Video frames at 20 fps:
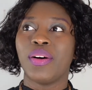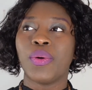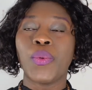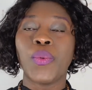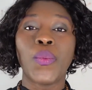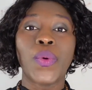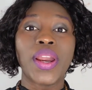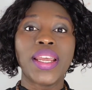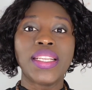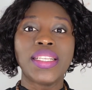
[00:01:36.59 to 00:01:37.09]

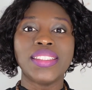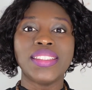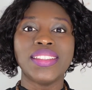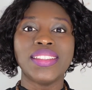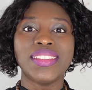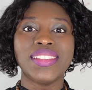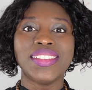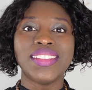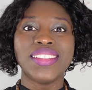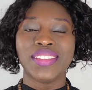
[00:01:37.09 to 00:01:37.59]

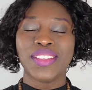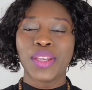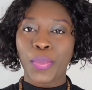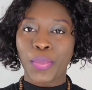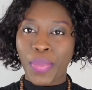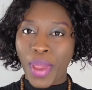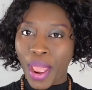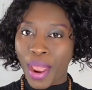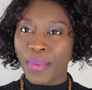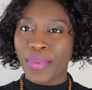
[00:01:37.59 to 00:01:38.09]
when your
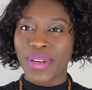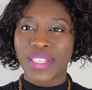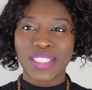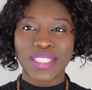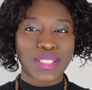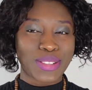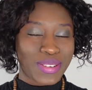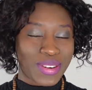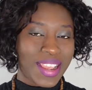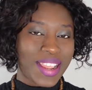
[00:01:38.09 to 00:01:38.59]

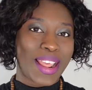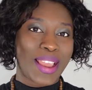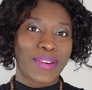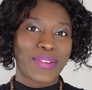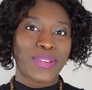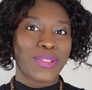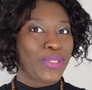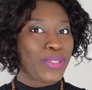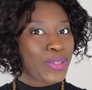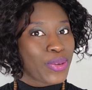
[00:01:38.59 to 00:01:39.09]
parents don't allow
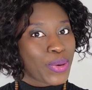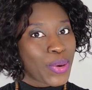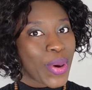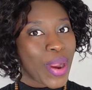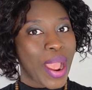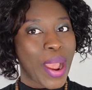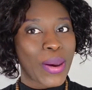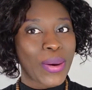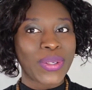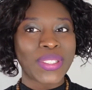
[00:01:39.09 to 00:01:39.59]
you to go
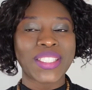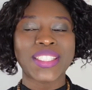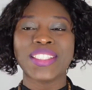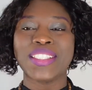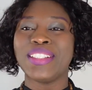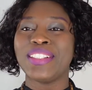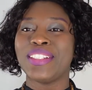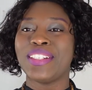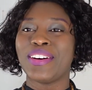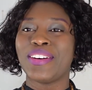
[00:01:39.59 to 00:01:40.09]
out,
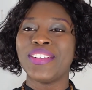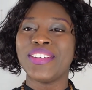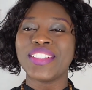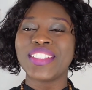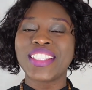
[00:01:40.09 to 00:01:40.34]
you know.